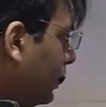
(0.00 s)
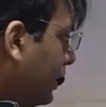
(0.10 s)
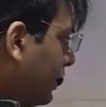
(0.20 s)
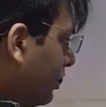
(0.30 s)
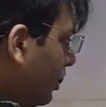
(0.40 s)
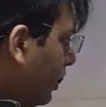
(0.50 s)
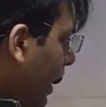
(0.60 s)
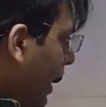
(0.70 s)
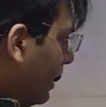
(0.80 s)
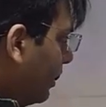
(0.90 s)
tussle
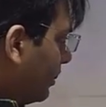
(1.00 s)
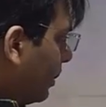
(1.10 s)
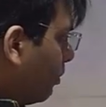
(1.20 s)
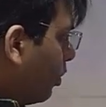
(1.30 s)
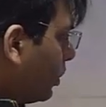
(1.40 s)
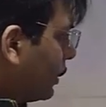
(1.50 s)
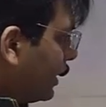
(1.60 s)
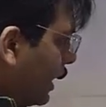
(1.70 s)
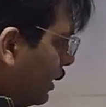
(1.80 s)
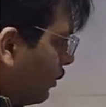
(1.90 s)
and the support
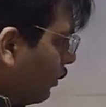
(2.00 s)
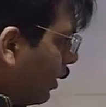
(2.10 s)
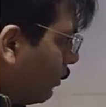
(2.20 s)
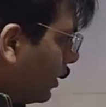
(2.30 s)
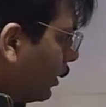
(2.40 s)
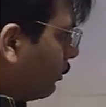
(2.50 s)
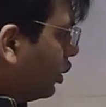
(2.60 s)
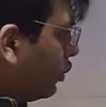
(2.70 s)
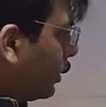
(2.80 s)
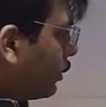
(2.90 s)
change from the
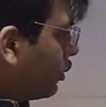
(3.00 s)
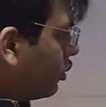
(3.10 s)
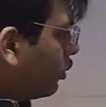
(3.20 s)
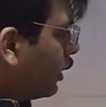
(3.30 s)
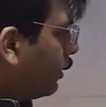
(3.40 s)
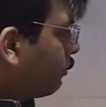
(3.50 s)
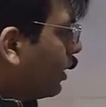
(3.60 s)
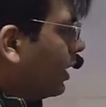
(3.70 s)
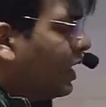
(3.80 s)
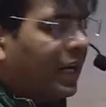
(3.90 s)
US to the
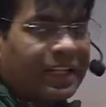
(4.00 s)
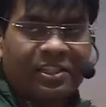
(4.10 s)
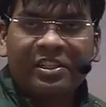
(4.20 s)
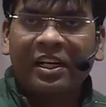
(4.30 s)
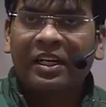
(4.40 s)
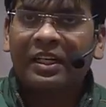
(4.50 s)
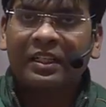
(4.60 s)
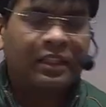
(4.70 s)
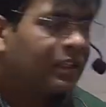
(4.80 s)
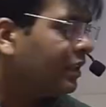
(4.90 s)
Russia
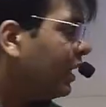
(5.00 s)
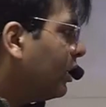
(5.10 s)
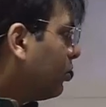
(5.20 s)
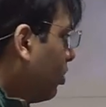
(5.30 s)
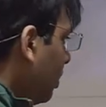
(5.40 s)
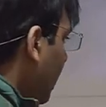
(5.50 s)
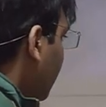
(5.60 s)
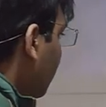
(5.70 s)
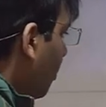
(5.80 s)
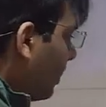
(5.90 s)
under the Ayatollah
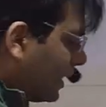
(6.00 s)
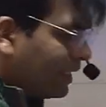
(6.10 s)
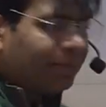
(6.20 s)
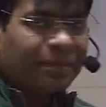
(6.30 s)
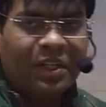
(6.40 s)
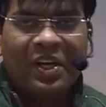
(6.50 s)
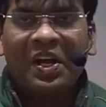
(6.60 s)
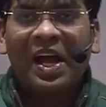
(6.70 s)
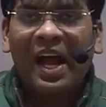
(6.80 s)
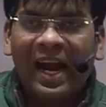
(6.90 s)
Khomeini.
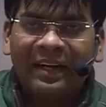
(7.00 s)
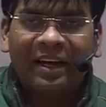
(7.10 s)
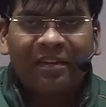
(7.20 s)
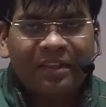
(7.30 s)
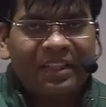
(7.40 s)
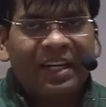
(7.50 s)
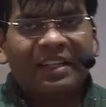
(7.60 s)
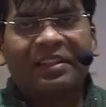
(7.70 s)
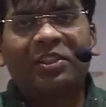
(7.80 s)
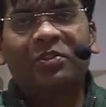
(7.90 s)
And after
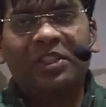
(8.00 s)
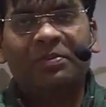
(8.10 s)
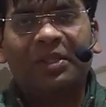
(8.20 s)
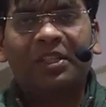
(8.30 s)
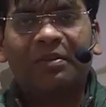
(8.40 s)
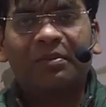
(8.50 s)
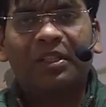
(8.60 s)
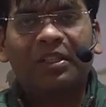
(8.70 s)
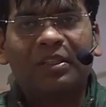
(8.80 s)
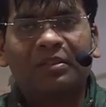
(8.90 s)
that, US became
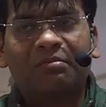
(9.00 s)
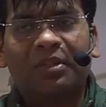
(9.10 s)
the